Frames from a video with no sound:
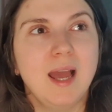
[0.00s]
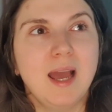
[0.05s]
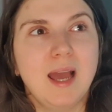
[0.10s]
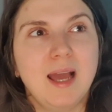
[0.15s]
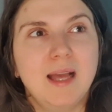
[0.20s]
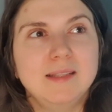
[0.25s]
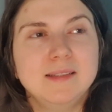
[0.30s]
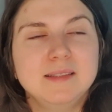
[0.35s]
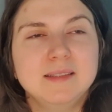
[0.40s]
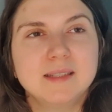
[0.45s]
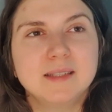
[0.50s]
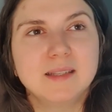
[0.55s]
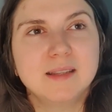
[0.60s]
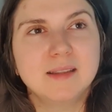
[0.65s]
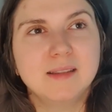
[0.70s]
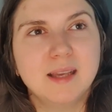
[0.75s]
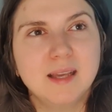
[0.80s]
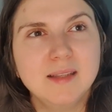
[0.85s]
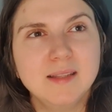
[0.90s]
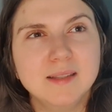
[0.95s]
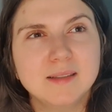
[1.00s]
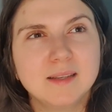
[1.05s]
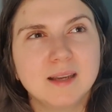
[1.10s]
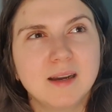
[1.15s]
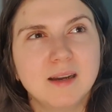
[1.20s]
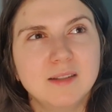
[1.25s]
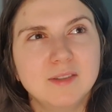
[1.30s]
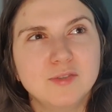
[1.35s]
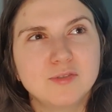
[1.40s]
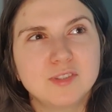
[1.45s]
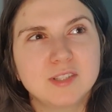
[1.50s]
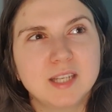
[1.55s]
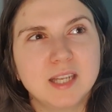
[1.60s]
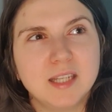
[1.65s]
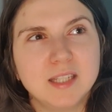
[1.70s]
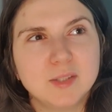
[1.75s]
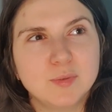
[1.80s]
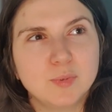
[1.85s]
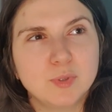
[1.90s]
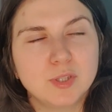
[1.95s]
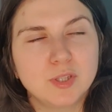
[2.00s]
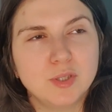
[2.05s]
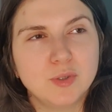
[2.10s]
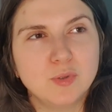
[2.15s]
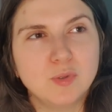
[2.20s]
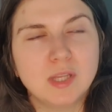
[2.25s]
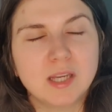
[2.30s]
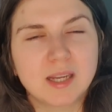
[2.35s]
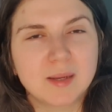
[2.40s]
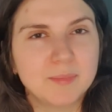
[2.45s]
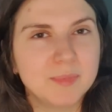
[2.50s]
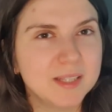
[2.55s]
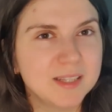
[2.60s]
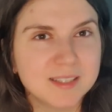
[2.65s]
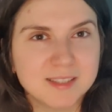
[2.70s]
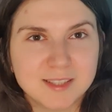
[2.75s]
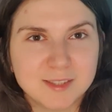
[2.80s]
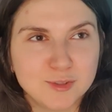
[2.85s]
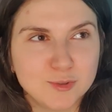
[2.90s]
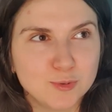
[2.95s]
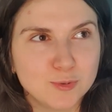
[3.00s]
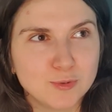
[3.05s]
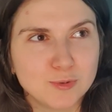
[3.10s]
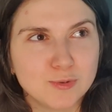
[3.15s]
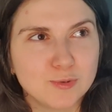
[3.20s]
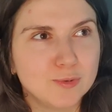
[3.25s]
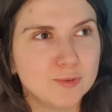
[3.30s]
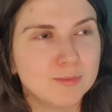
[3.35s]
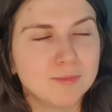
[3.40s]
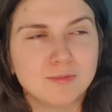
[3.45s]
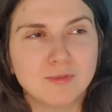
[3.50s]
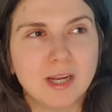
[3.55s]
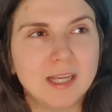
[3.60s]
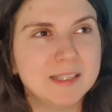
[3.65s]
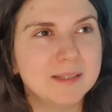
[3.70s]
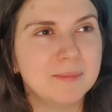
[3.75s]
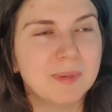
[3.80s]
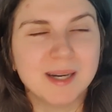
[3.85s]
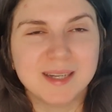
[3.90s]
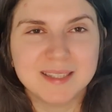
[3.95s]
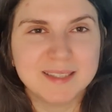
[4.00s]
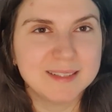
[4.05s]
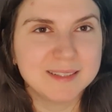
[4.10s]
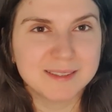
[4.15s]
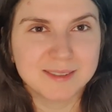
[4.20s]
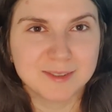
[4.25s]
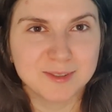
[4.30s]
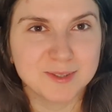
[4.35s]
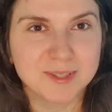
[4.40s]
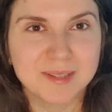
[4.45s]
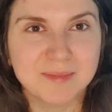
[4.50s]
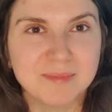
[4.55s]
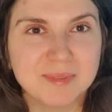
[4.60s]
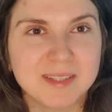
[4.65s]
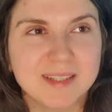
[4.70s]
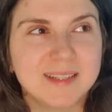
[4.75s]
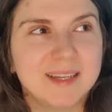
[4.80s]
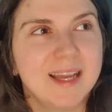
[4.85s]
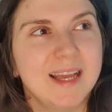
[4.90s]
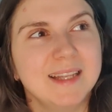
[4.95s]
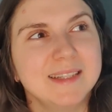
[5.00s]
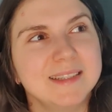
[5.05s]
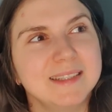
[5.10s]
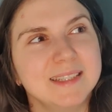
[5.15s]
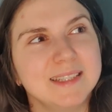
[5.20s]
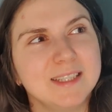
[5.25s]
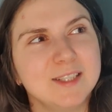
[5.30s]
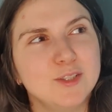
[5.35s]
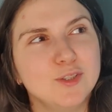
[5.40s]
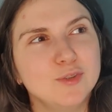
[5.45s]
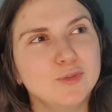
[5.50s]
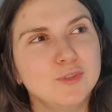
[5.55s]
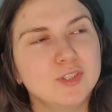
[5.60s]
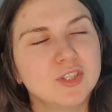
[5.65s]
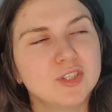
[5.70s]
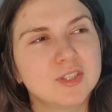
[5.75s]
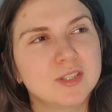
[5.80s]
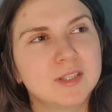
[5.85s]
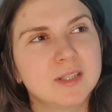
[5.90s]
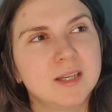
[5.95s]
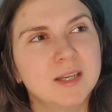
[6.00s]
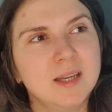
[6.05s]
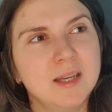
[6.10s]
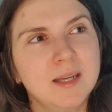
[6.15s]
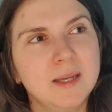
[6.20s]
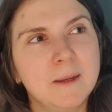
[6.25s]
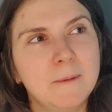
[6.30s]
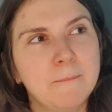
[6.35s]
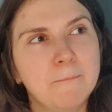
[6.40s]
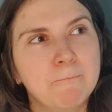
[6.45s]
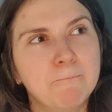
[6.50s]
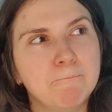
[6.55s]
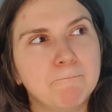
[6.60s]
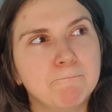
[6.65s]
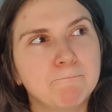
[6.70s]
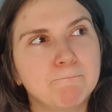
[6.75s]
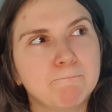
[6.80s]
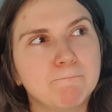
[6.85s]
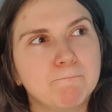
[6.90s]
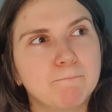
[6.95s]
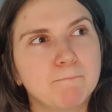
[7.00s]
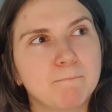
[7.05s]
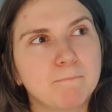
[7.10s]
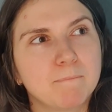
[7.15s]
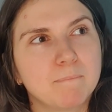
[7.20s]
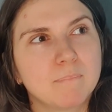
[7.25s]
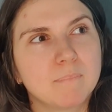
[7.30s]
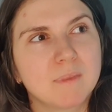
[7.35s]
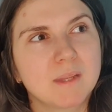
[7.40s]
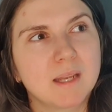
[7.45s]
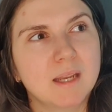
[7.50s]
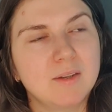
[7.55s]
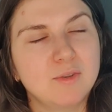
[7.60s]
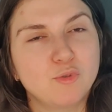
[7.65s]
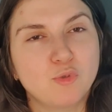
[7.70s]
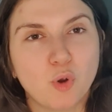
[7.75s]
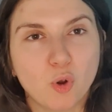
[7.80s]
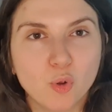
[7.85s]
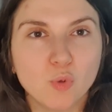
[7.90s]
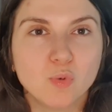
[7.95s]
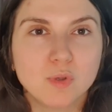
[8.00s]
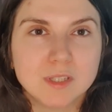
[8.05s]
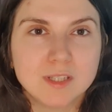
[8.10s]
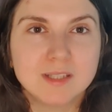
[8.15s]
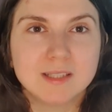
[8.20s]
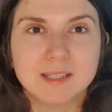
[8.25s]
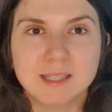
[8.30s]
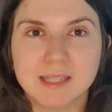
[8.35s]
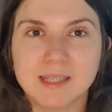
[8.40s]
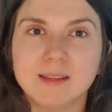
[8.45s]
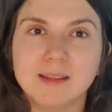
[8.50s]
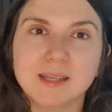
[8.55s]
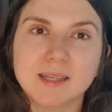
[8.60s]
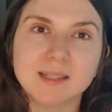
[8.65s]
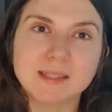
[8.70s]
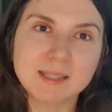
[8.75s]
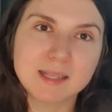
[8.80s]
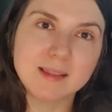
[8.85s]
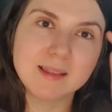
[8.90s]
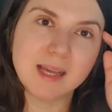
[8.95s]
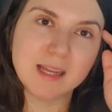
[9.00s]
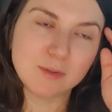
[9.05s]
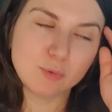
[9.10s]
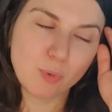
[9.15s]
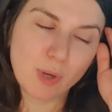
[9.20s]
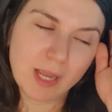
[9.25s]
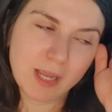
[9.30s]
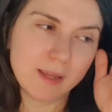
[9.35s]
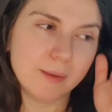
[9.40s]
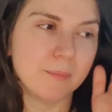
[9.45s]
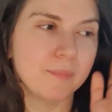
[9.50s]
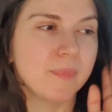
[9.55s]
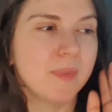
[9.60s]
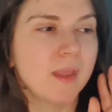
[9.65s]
and then it kind of stays with you, like ability to ride a bicycle or something, and you just kind of always see things in that way.